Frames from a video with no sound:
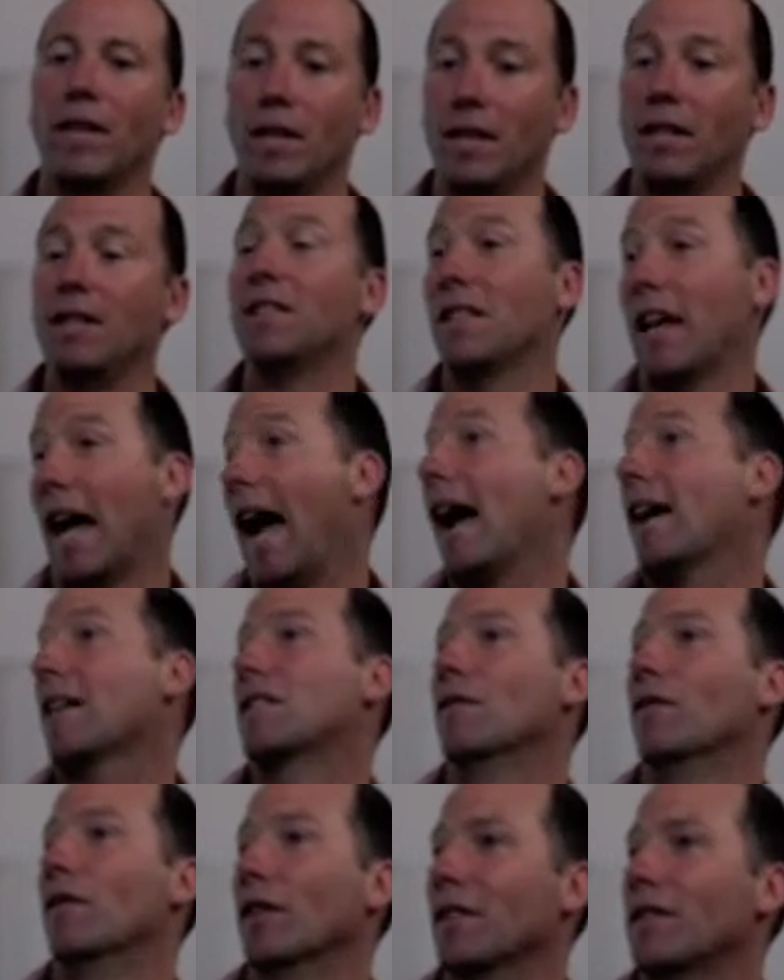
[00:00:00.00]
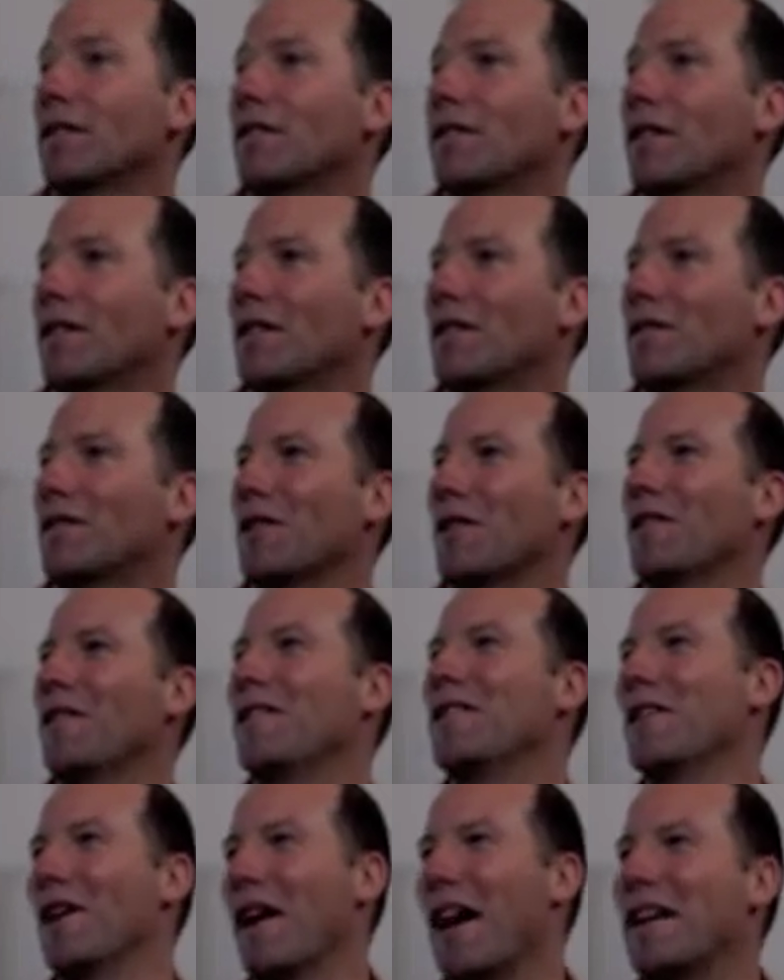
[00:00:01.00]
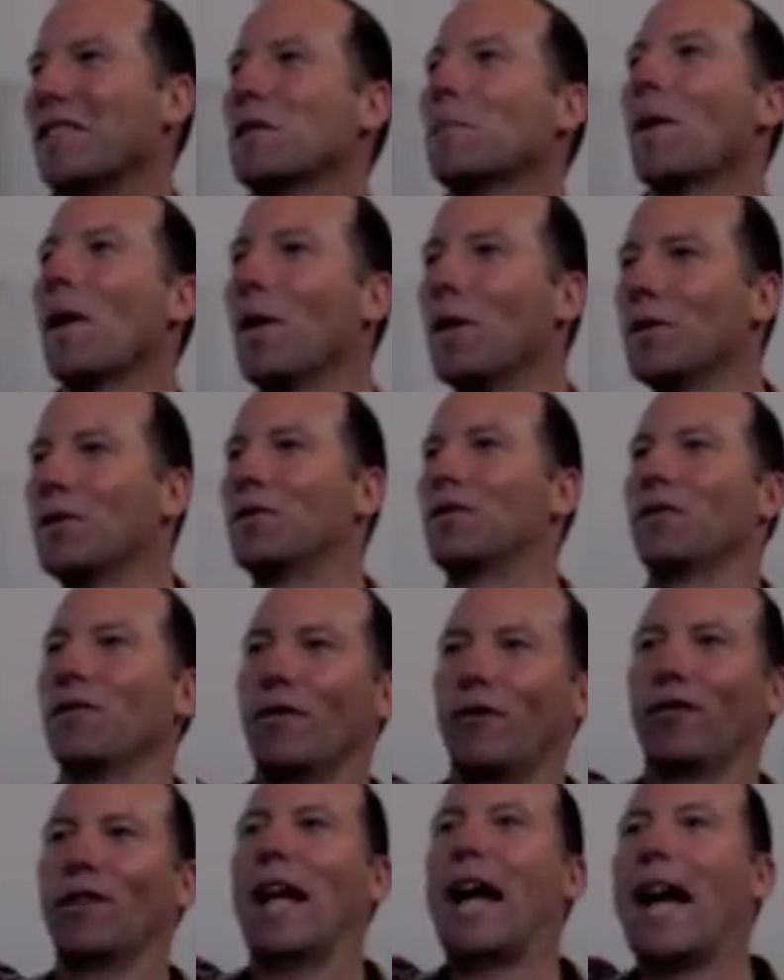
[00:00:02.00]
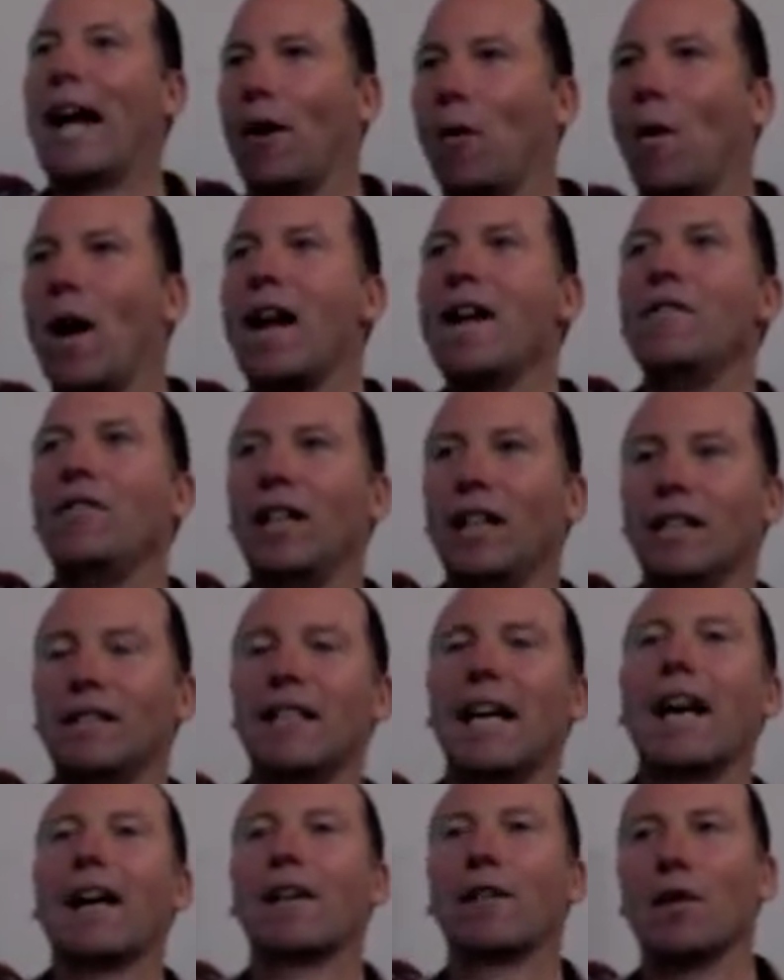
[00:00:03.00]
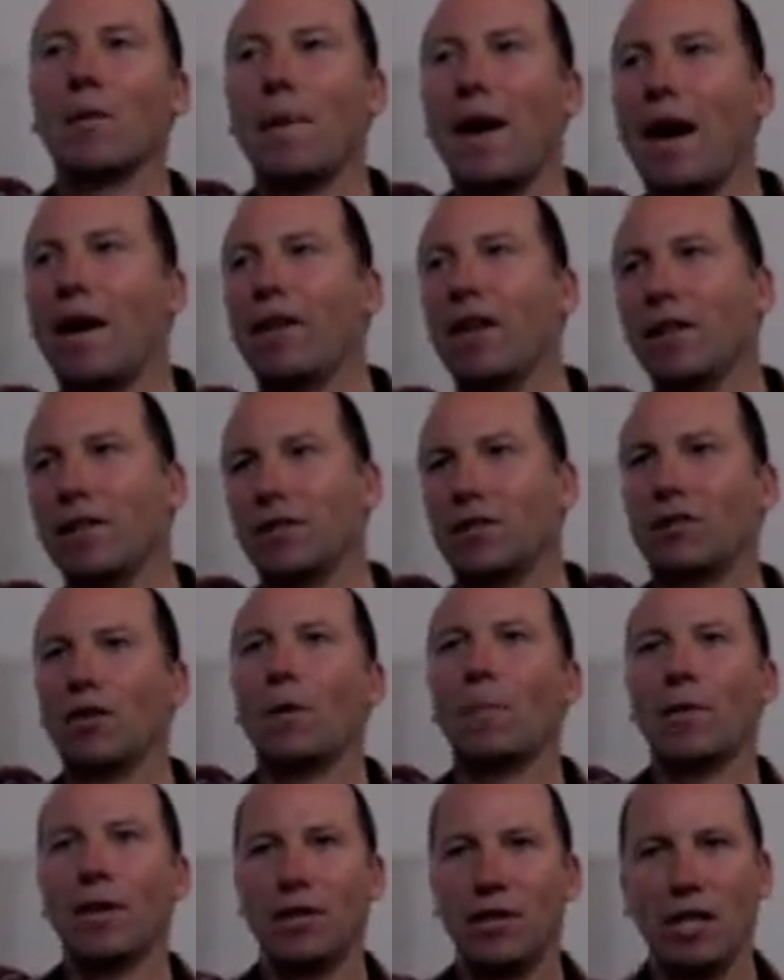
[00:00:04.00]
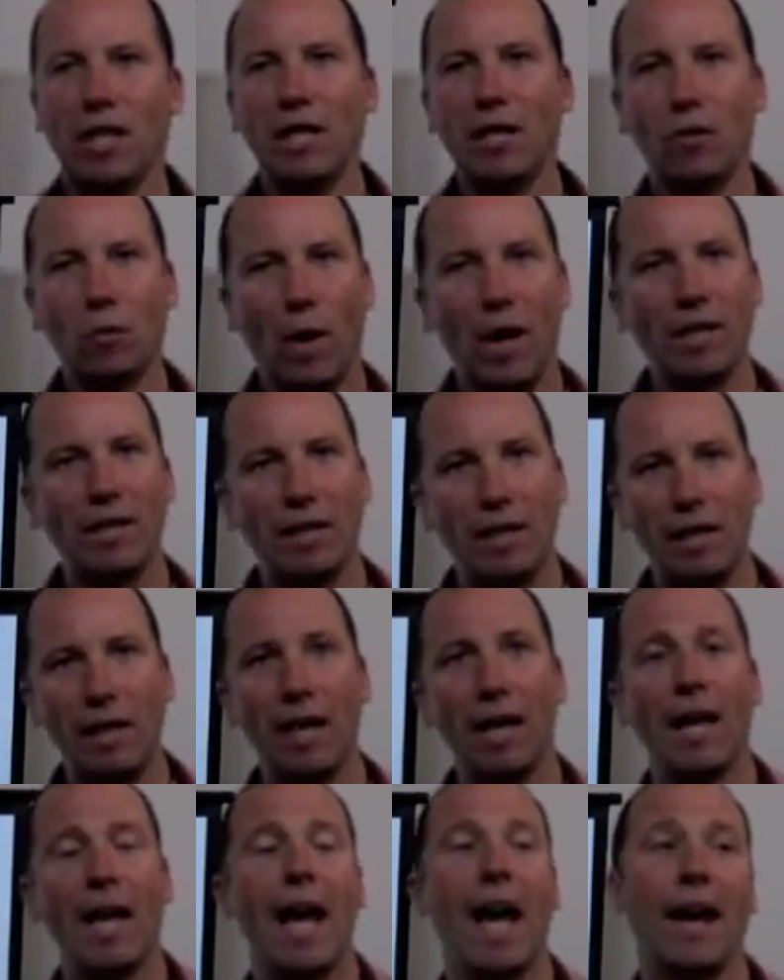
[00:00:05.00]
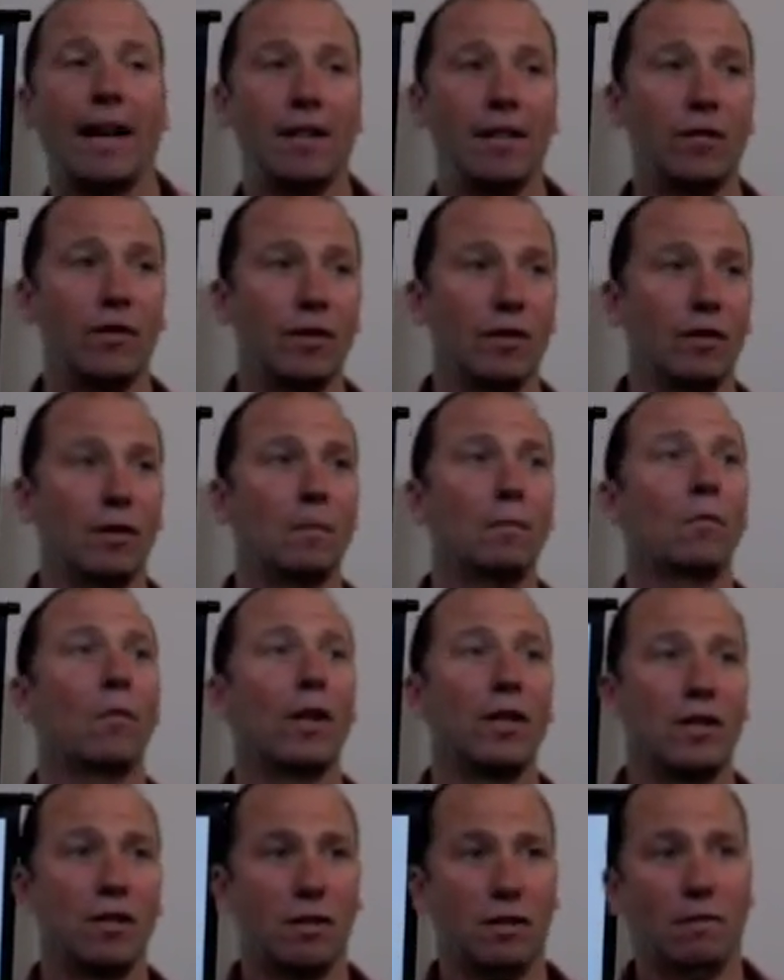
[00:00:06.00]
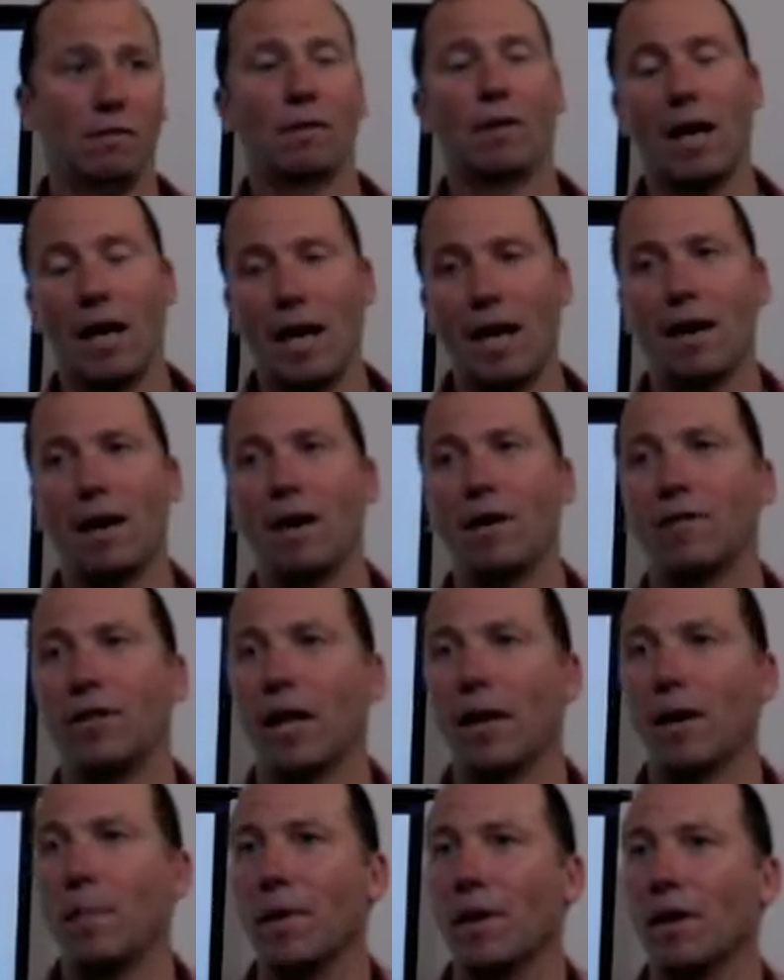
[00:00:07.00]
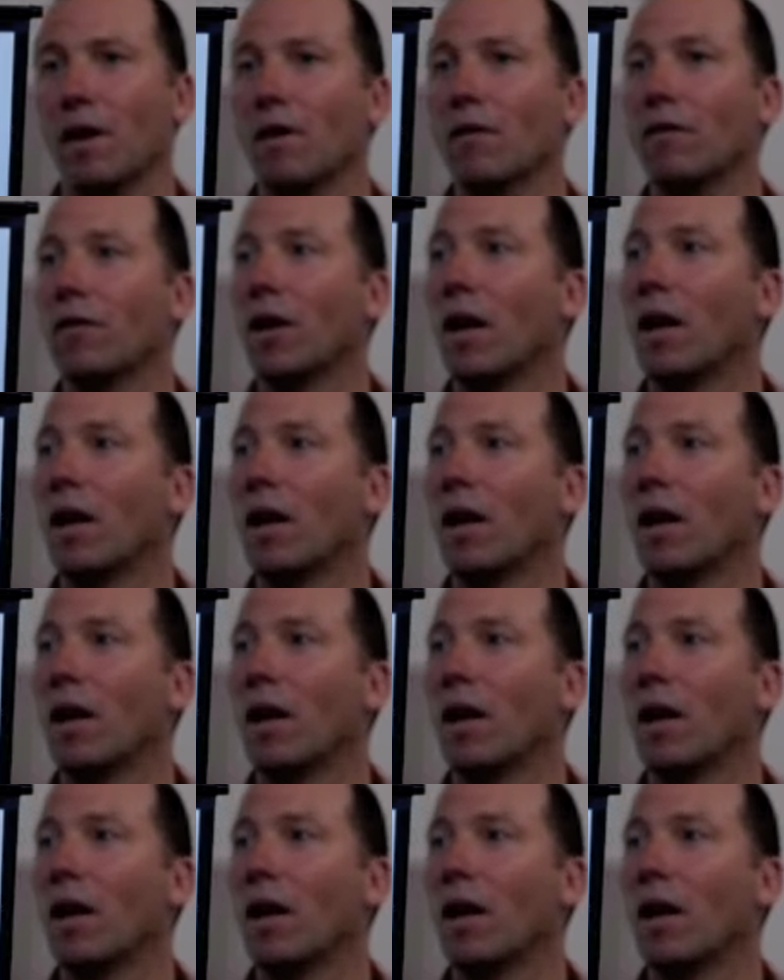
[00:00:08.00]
is activist. So, you know, as opposed to flag waving down on the barriers, stop the G20 activism, which I've done a bit of,